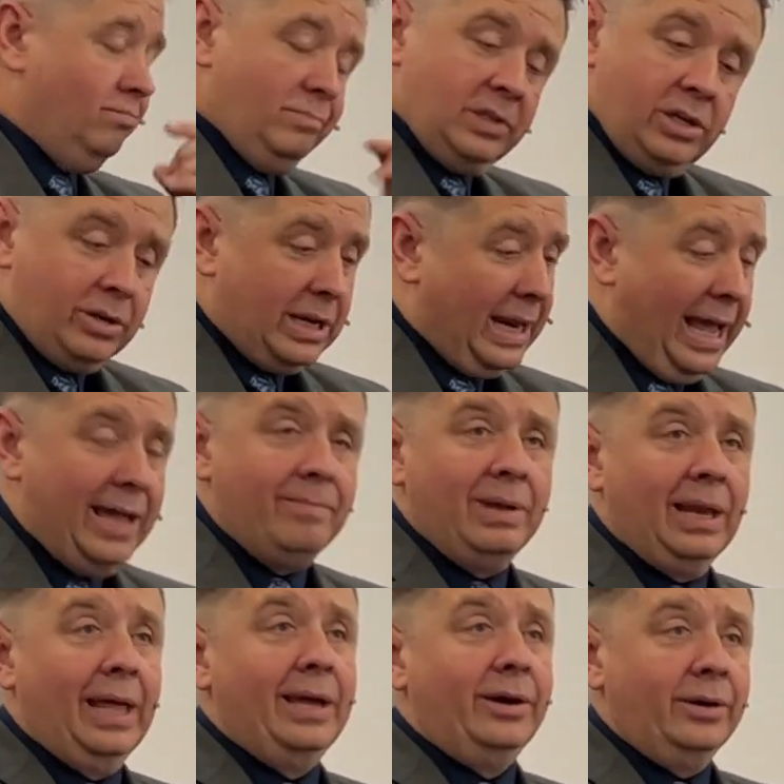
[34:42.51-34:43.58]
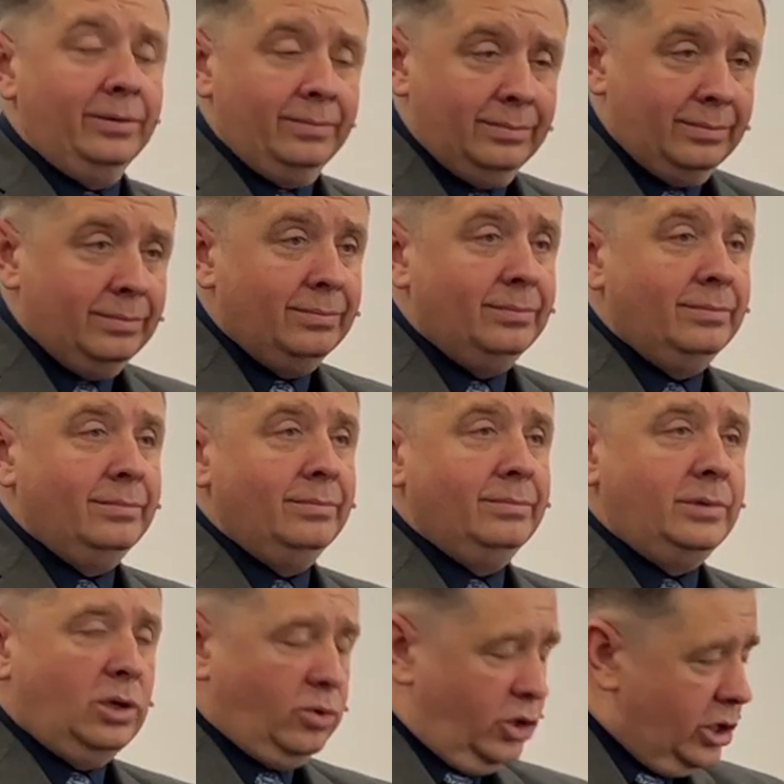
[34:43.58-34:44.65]
You can hate me later.
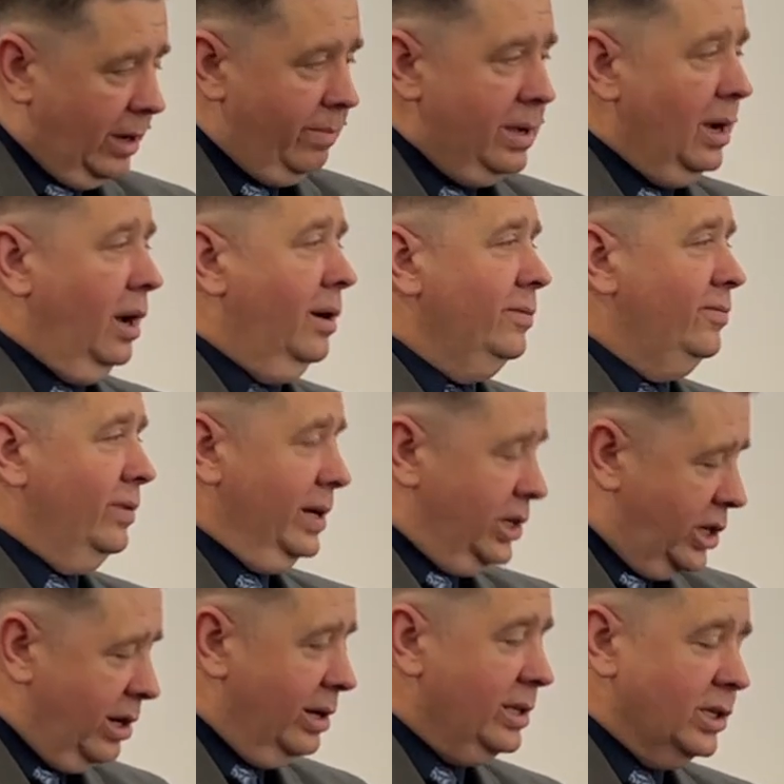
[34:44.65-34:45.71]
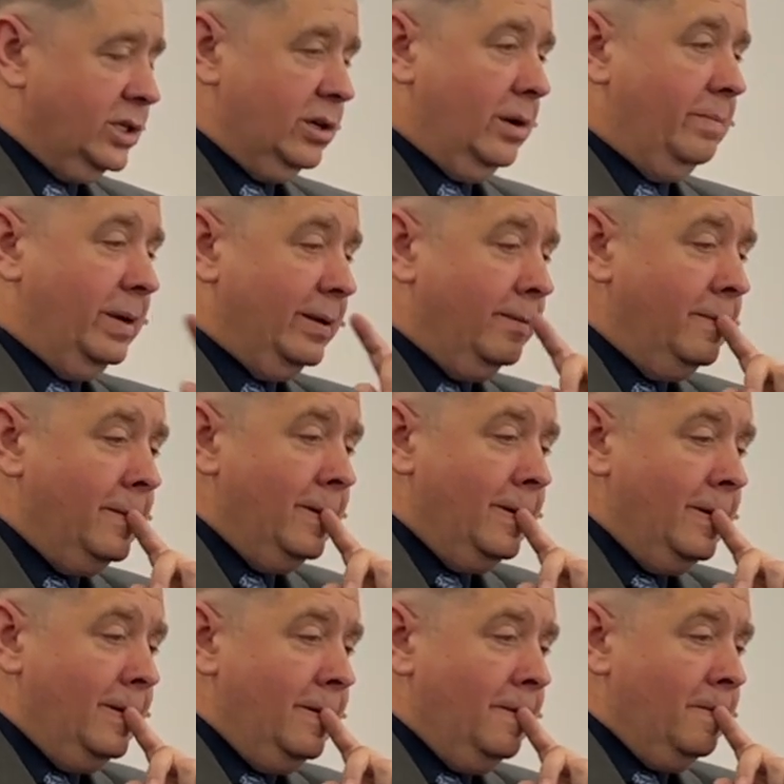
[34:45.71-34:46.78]
Don't shut me off. Finish hearing the sermon.
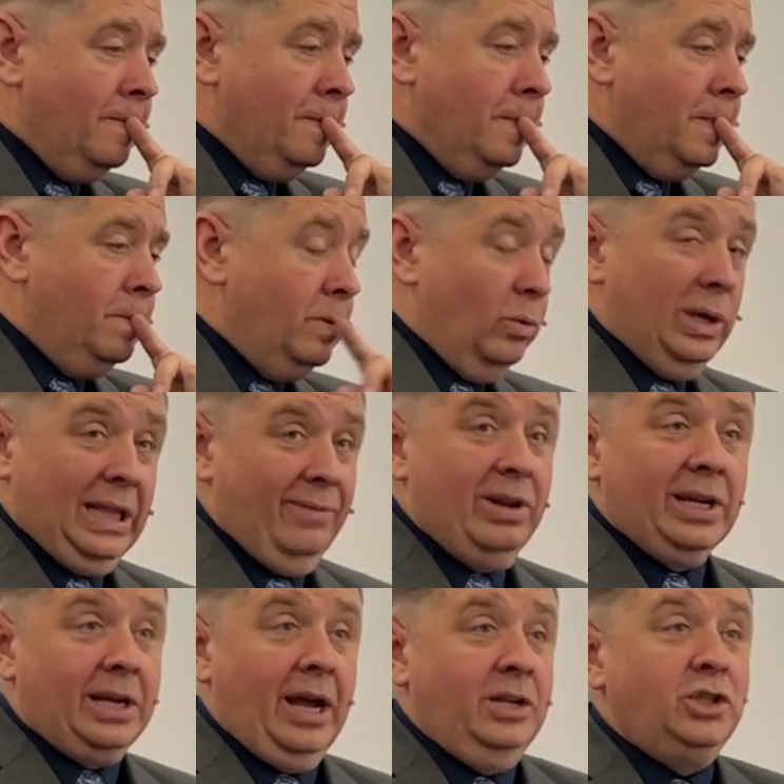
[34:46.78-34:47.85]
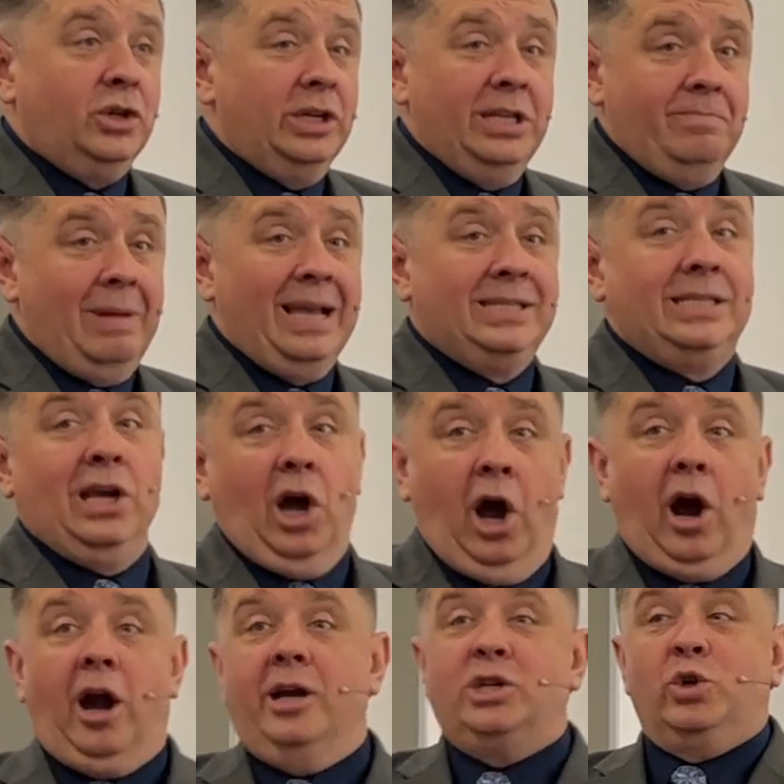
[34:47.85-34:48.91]
But we live in a country that makes it
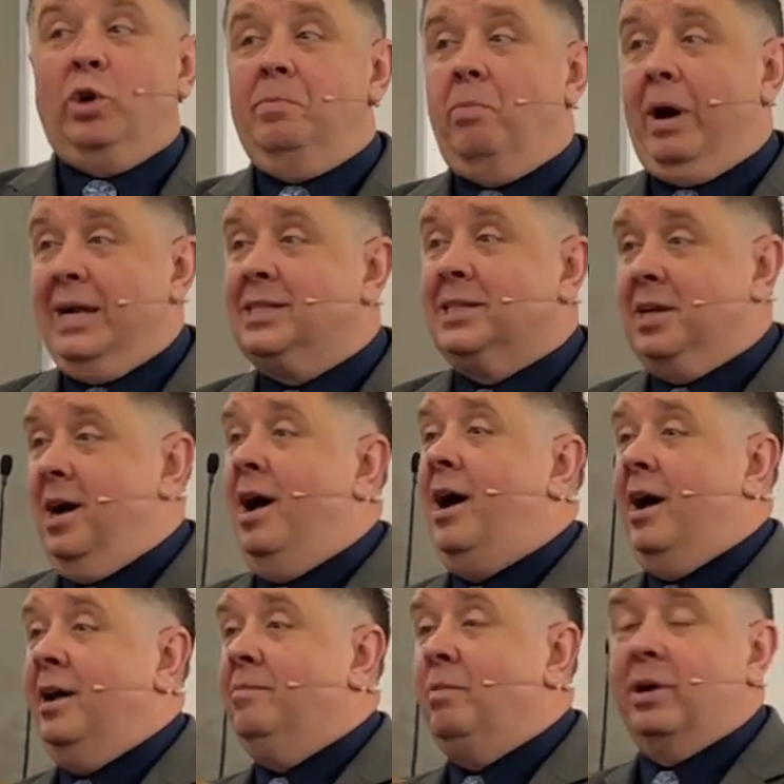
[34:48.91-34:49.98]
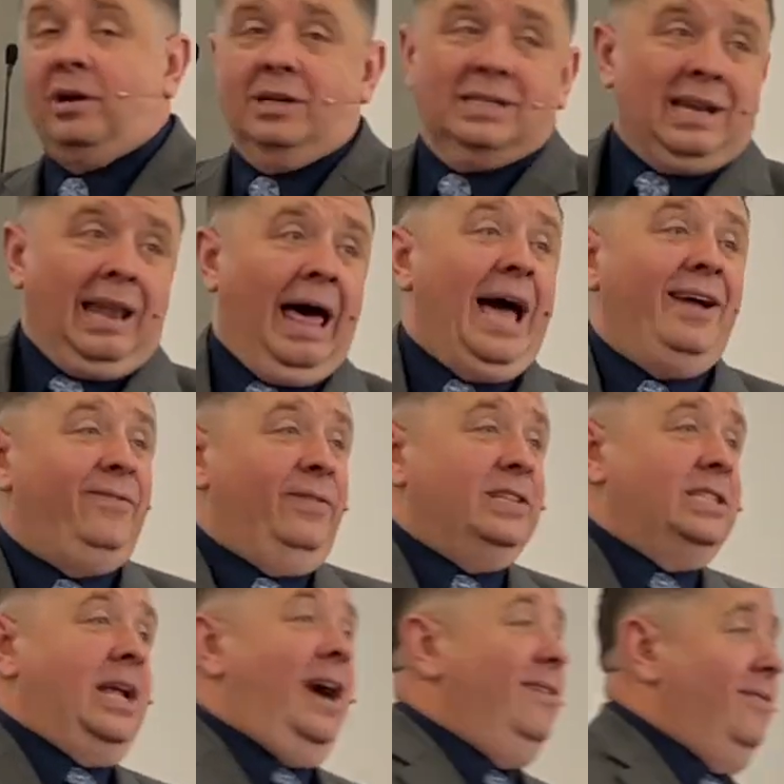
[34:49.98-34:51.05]
hard to embrace God because life is not